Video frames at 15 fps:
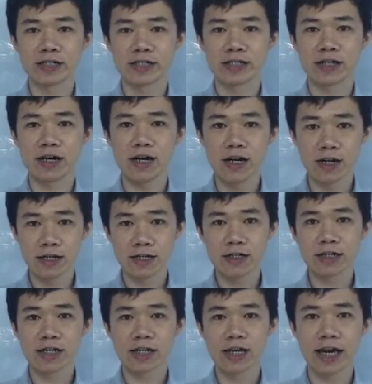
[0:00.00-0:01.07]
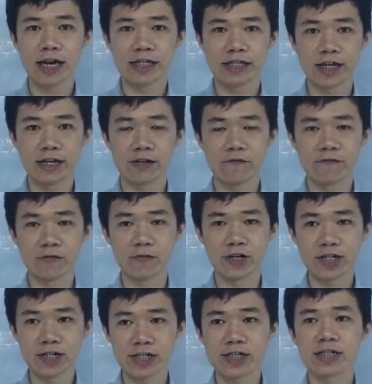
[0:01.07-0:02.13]
an R at the end of the
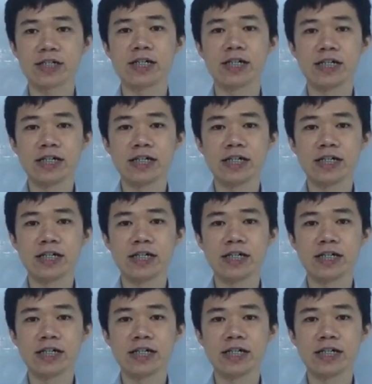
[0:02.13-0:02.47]
word,